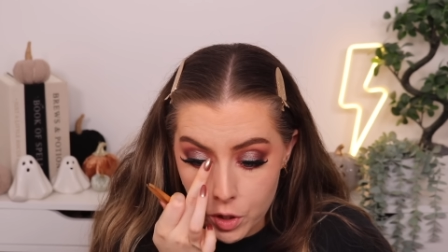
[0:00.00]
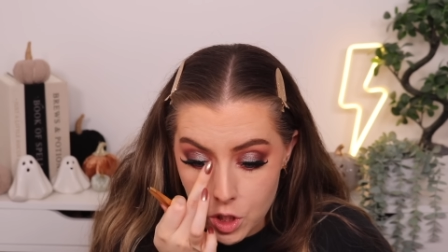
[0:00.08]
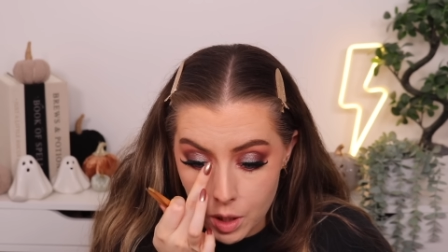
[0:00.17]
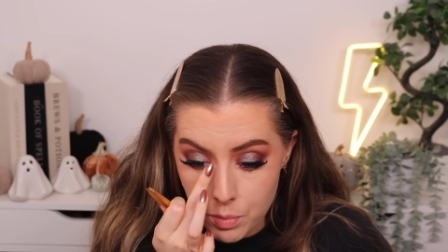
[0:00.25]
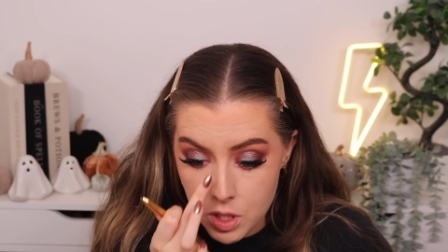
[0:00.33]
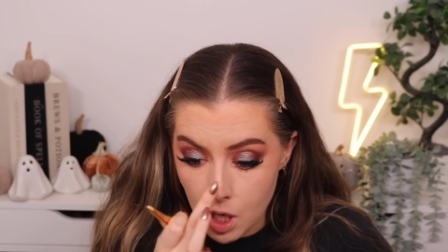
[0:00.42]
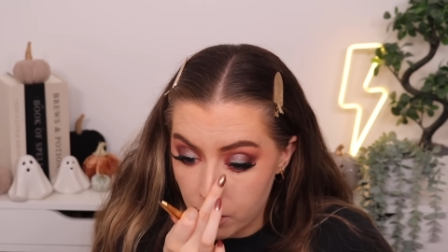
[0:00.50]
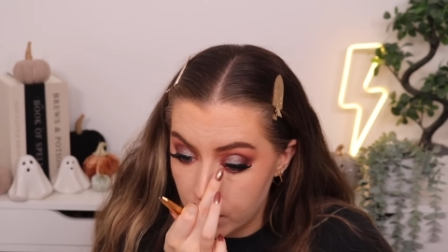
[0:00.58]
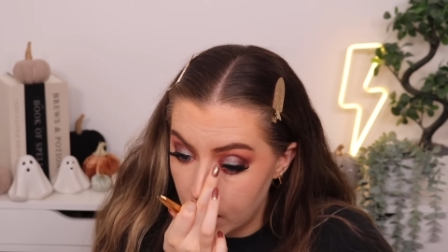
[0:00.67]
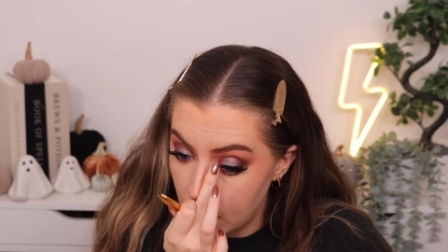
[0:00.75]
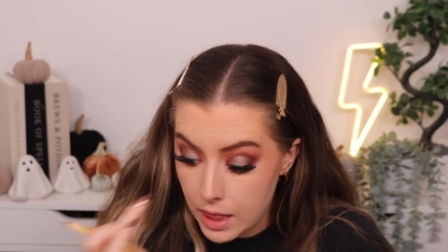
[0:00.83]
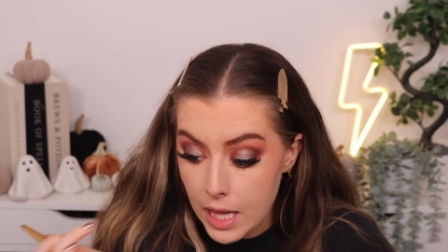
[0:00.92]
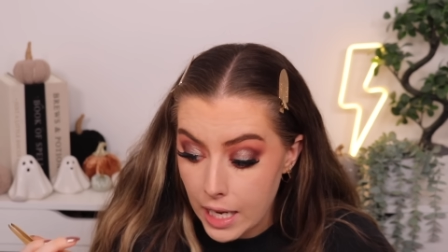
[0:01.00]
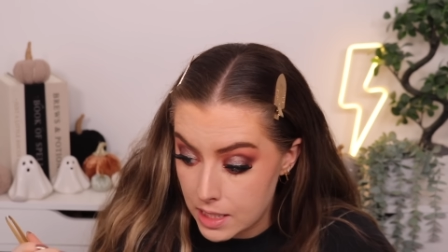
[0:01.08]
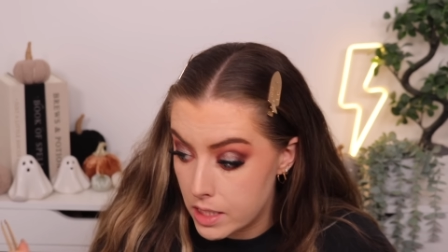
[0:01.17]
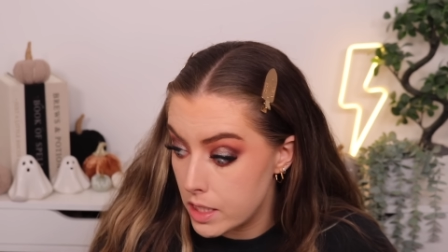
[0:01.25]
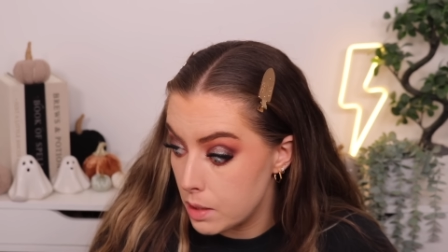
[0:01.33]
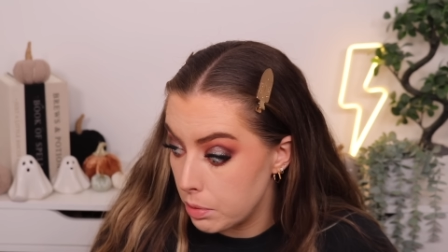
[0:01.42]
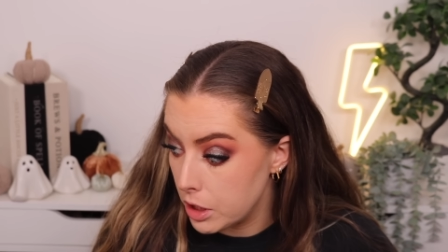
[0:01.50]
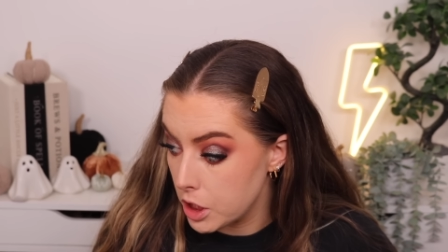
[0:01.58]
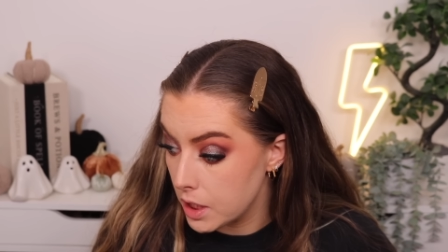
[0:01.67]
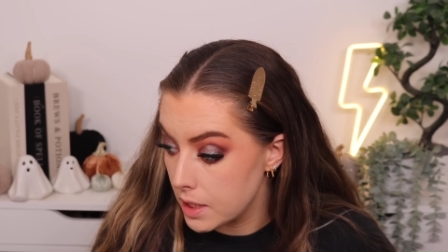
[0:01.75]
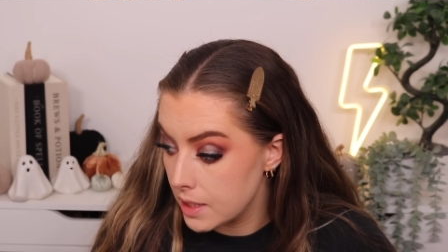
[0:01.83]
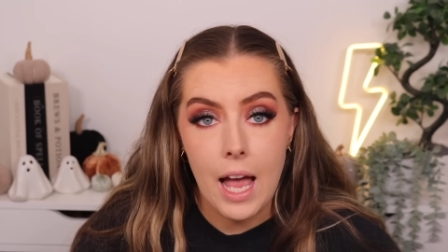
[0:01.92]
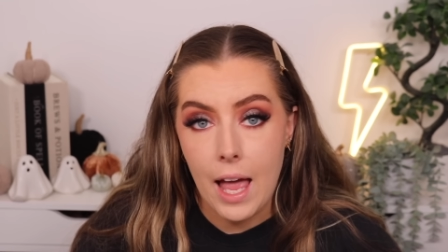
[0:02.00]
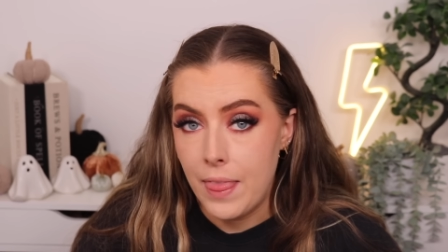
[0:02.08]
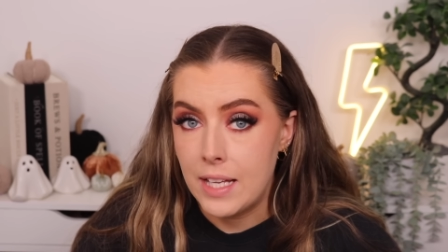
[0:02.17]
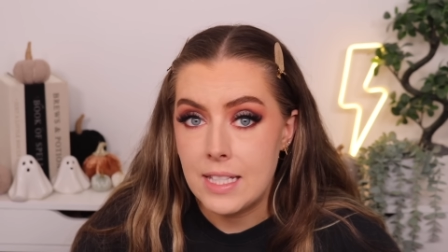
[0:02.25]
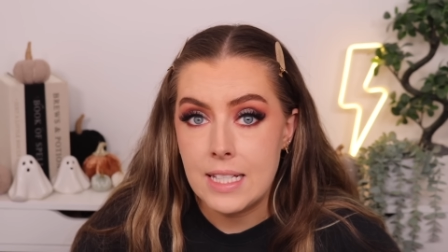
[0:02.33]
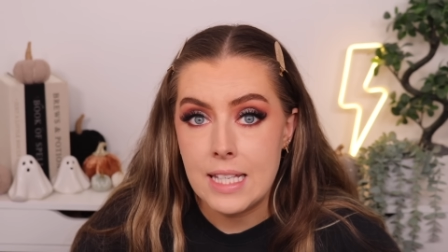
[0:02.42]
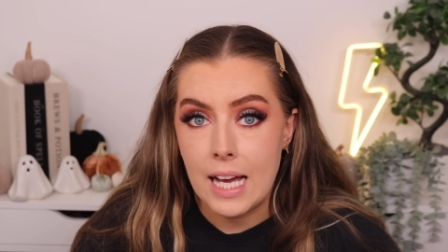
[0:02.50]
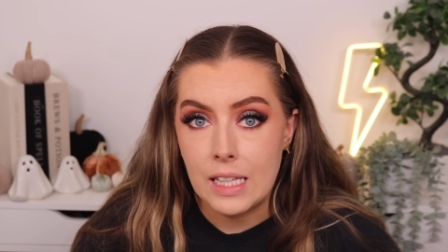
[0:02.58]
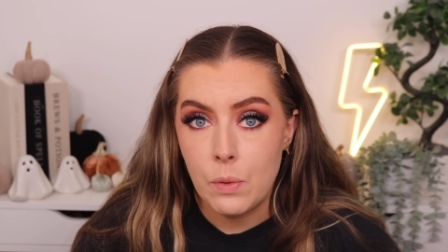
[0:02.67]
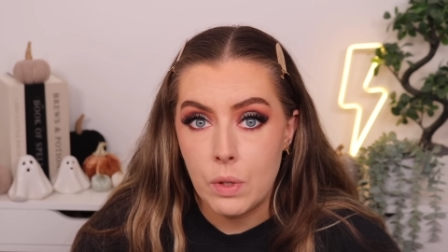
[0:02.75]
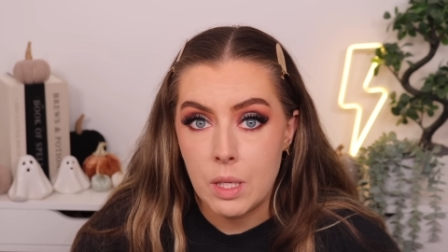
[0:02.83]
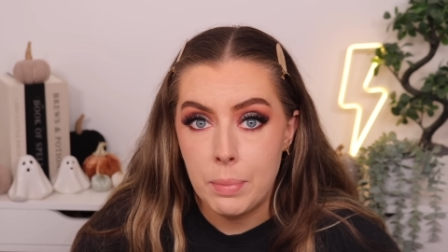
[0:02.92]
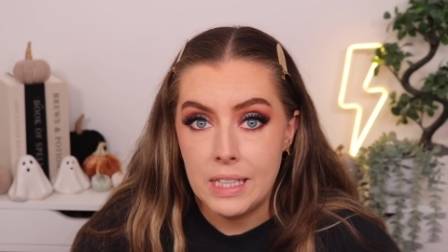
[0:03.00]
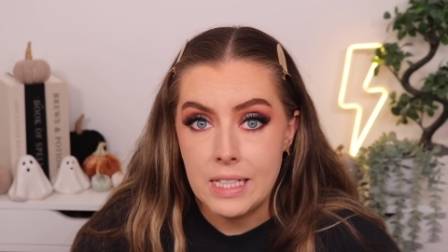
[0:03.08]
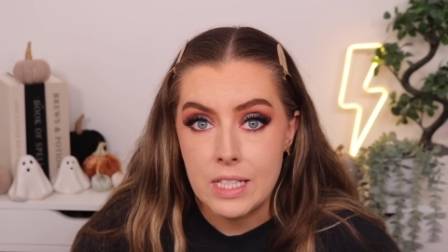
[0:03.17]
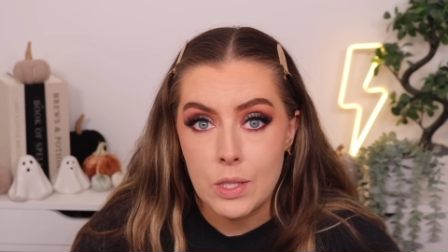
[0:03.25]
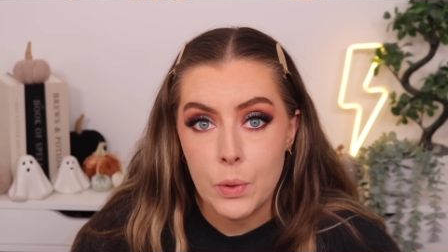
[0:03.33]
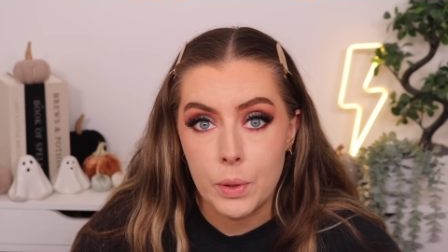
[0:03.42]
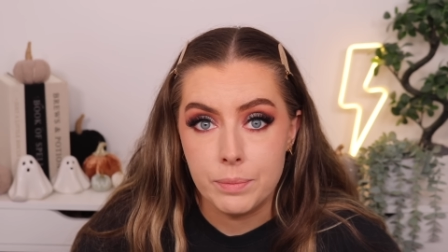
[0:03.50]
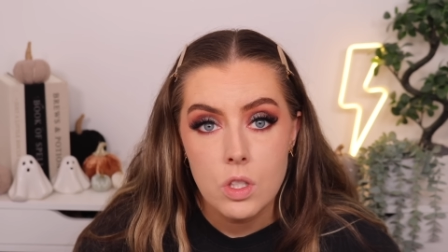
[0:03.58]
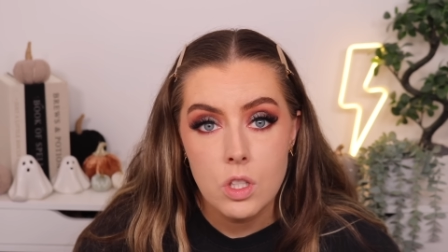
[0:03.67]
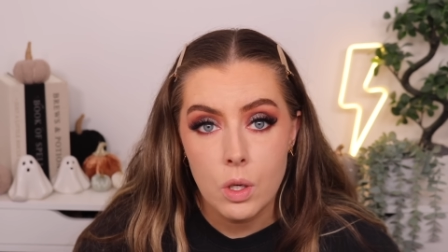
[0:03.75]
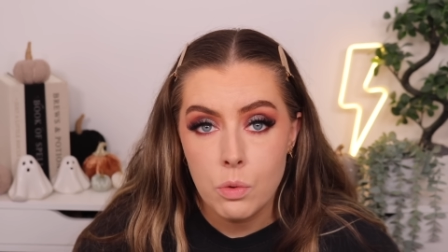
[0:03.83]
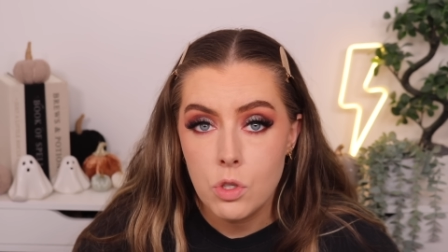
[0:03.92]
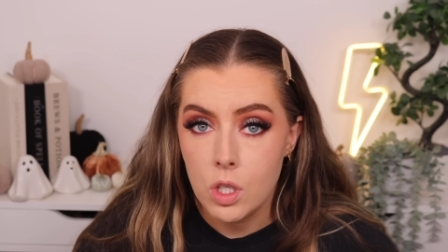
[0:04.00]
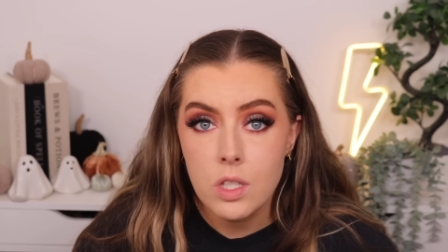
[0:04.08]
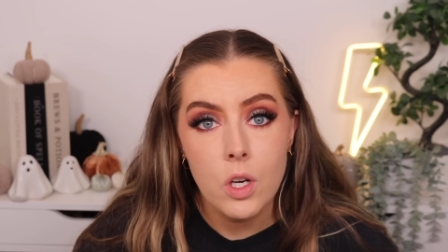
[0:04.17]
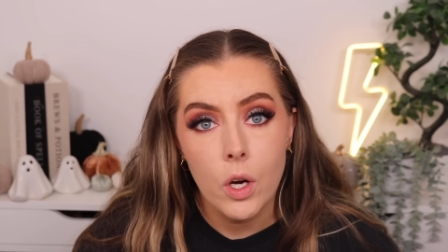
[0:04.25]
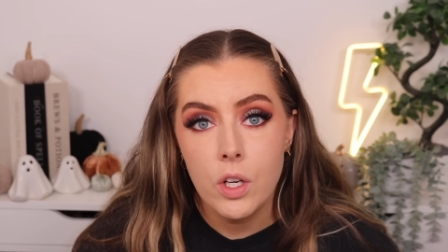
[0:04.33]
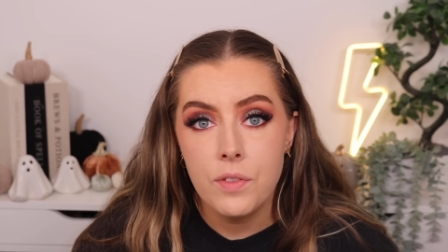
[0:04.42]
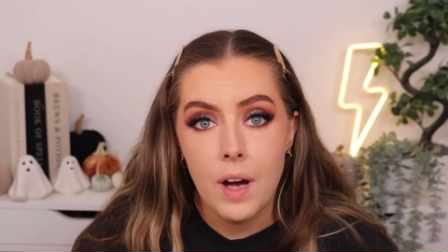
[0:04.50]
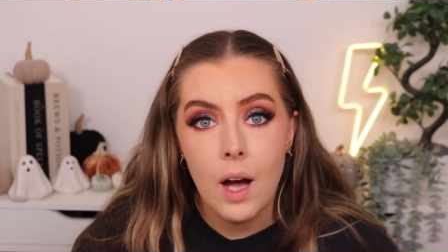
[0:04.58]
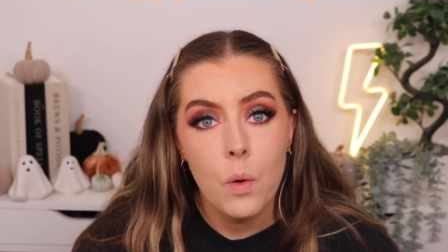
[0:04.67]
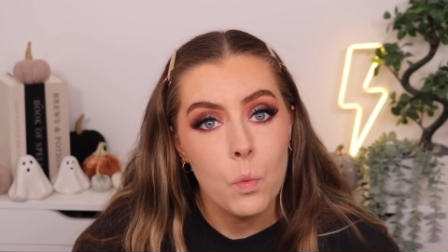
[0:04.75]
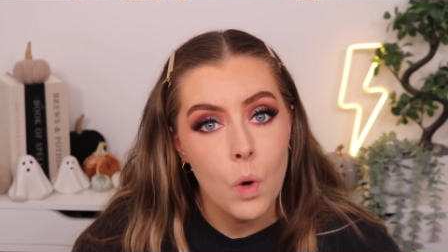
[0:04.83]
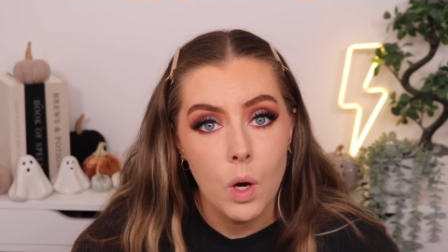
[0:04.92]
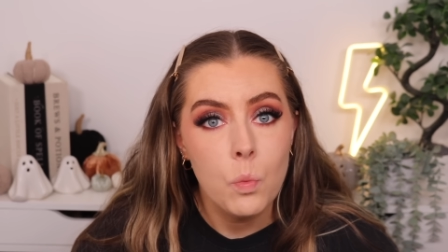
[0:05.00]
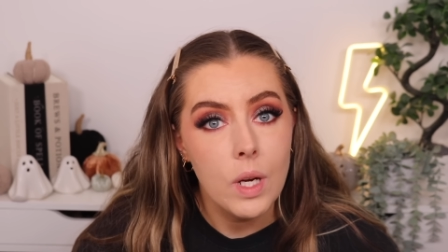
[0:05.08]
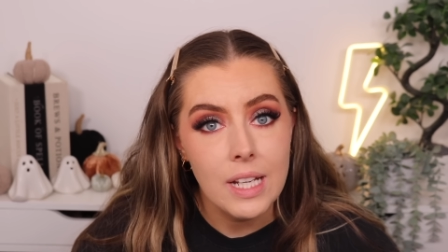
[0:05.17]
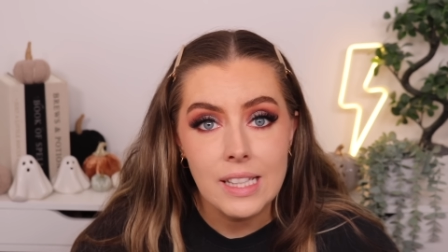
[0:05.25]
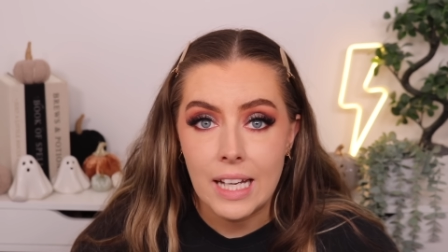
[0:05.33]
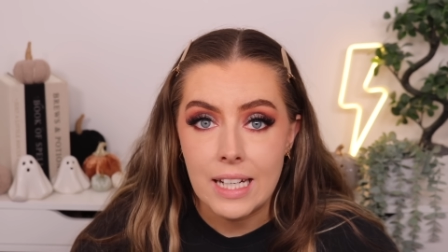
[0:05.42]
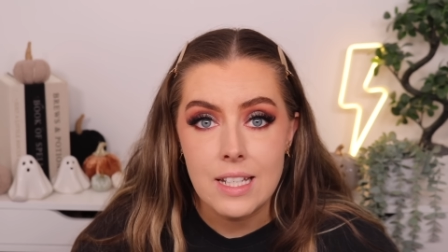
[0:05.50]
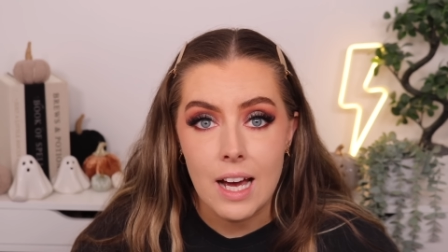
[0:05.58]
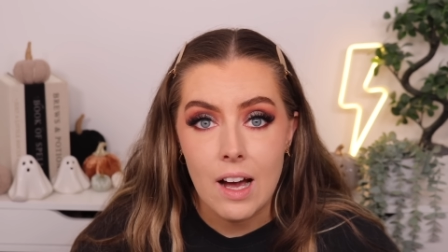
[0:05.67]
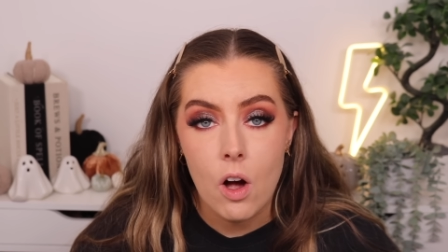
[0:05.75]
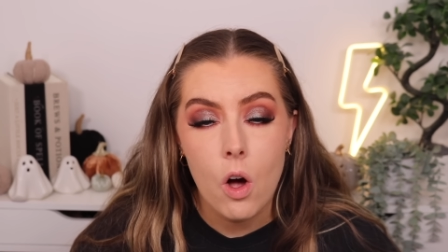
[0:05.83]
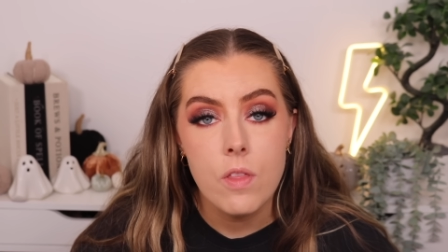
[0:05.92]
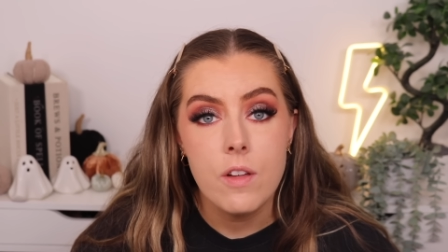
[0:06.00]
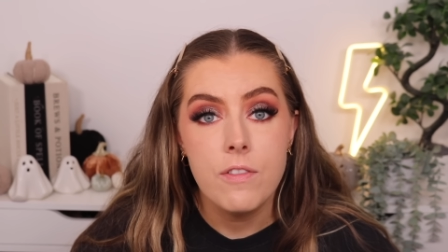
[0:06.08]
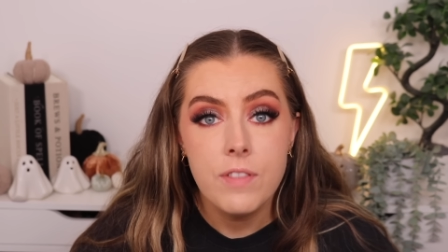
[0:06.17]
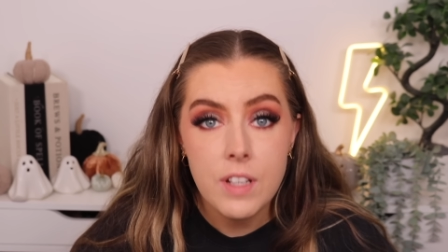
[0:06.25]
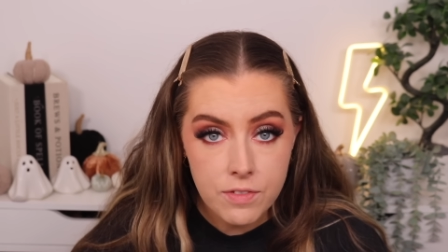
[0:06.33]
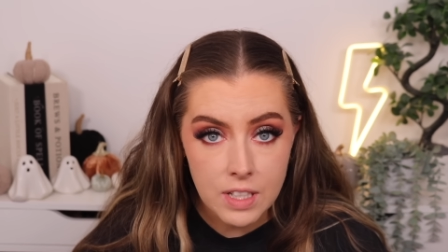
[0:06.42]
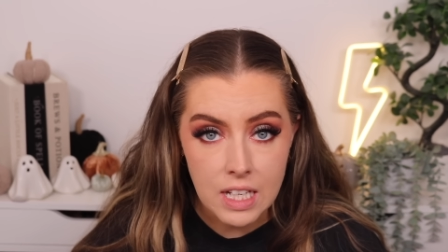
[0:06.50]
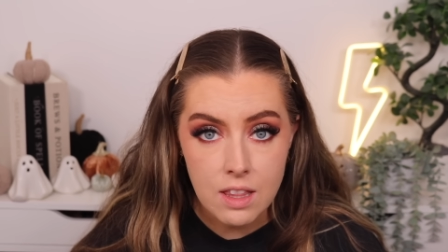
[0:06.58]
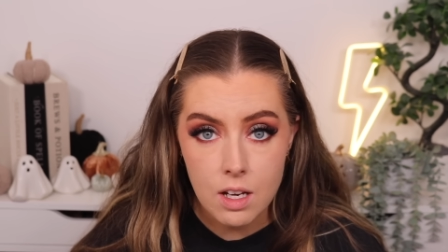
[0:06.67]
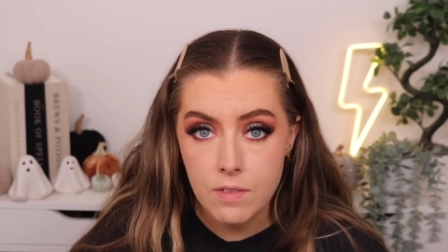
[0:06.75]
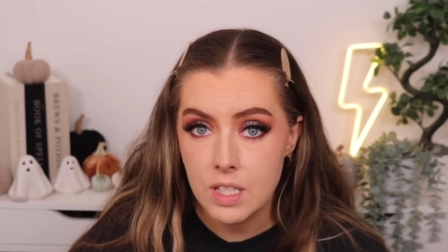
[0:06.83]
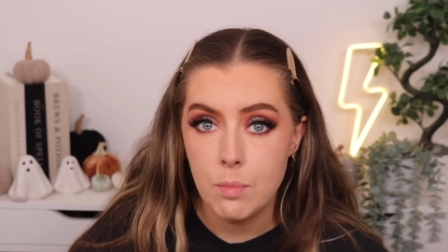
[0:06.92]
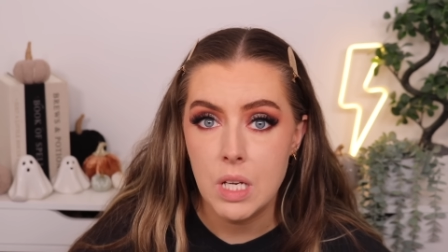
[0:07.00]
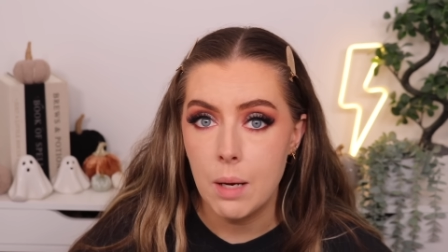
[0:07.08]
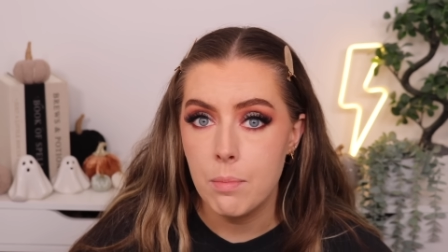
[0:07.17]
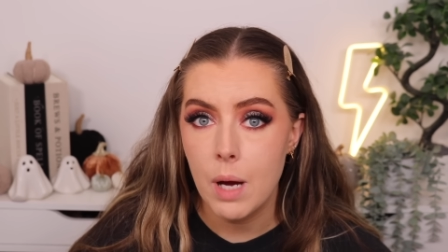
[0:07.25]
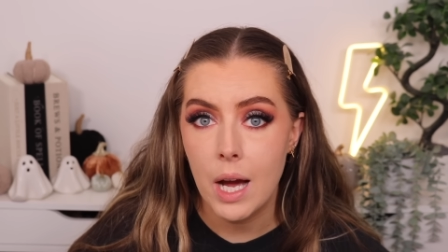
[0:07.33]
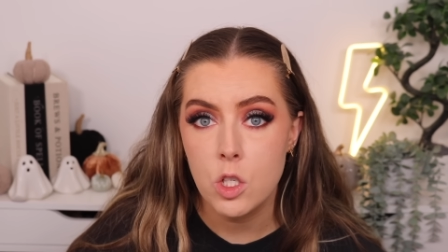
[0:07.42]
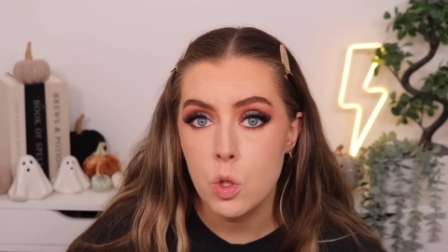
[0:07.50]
which I'm sorry, that's suspicious. And that's exactly what the police thought. So just over one week later, on the 15th of September